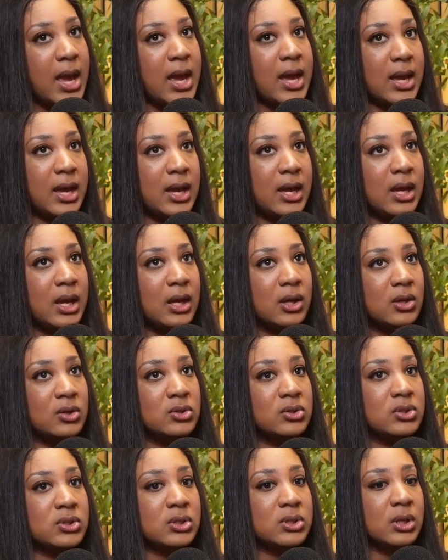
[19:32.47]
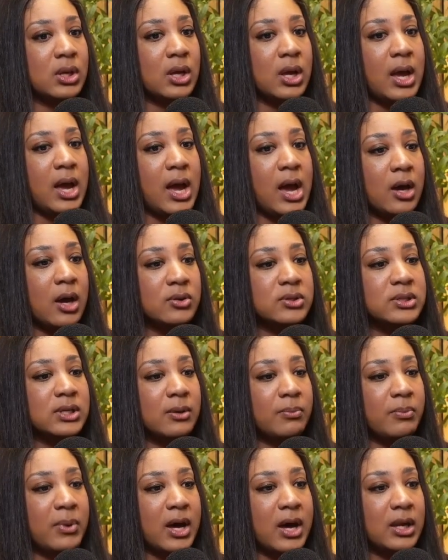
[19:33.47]
and how to
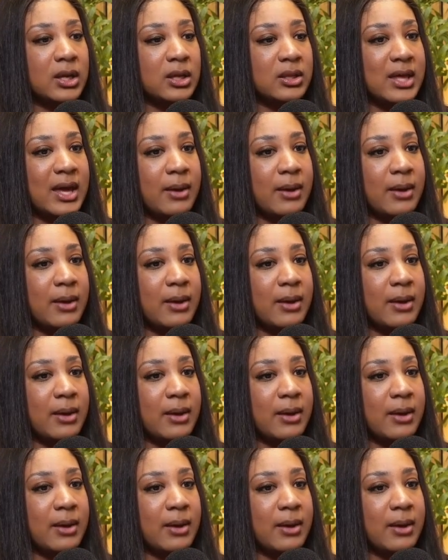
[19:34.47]
embody